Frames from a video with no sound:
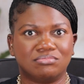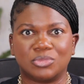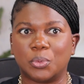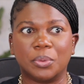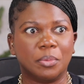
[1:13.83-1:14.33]

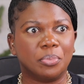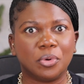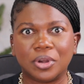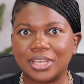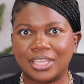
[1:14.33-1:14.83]
We were
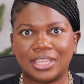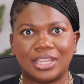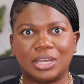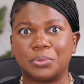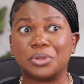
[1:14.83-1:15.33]
born
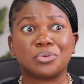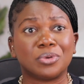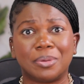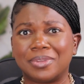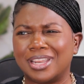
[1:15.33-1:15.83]
here, we
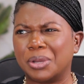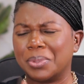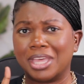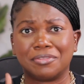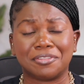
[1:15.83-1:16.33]
grew up here, now
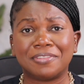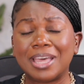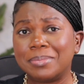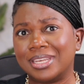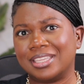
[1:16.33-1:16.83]
we have a
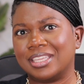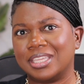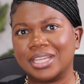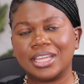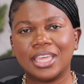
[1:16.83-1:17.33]
family
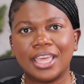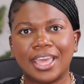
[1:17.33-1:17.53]
here.